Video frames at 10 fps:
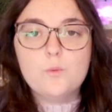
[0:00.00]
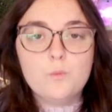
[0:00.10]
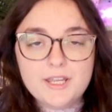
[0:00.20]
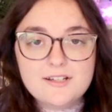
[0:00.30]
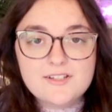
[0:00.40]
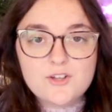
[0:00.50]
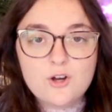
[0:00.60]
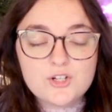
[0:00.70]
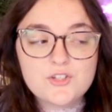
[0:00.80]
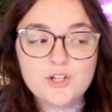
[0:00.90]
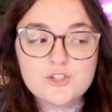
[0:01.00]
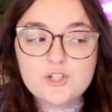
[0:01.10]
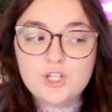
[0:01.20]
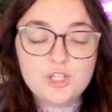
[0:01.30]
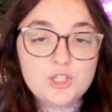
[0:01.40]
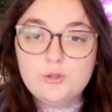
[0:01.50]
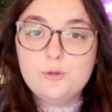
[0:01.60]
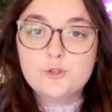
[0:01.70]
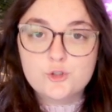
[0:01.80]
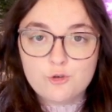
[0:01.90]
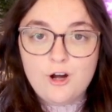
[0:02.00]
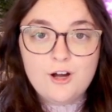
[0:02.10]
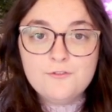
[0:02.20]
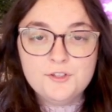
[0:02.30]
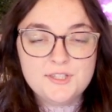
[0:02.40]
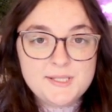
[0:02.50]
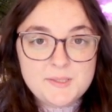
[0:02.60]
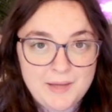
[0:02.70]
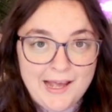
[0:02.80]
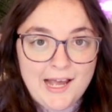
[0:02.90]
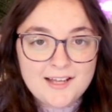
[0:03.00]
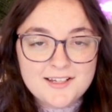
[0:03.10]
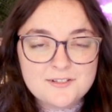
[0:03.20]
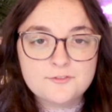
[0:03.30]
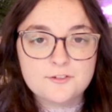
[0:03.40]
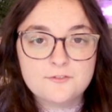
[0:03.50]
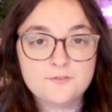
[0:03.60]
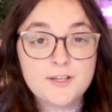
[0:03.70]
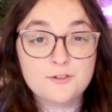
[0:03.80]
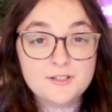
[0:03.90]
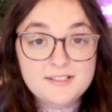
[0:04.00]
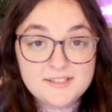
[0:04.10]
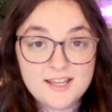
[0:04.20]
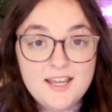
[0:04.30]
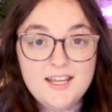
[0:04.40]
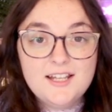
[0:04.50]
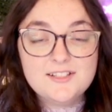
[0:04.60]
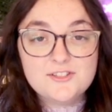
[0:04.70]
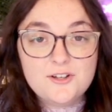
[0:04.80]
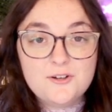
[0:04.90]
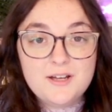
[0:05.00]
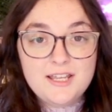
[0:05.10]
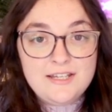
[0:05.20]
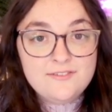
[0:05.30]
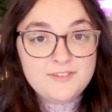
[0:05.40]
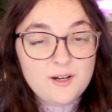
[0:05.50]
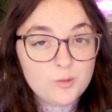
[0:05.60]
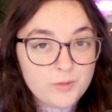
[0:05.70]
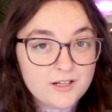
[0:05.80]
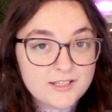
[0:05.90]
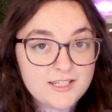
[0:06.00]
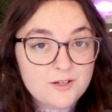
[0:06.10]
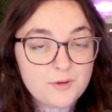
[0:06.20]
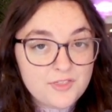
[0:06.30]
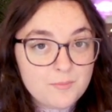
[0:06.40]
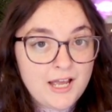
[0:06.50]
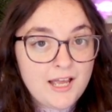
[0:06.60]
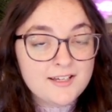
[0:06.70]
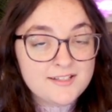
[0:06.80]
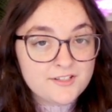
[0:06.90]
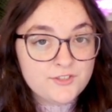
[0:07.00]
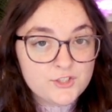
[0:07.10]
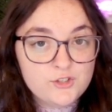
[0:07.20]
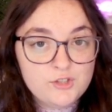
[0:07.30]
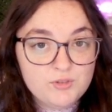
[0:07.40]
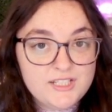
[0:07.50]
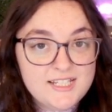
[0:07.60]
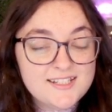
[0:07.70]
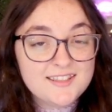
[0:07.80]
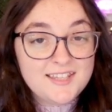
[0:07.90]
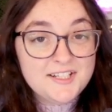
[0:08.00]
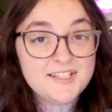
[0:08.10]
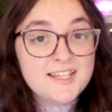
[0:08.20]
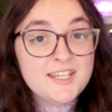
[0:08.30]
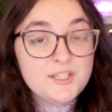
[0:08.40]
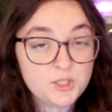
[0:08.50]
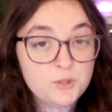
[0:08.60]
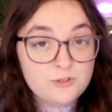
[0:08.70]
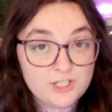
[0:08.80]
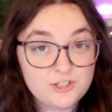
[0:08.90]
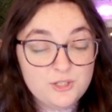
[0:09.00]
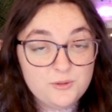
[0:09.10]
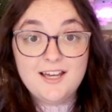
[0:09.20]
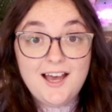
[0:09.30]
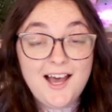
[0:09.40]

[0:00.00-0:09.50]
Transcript: Wings are such a huge draw for this pack and for fairies, and so if they are buggy when the pack is officially released, that is a huge issue.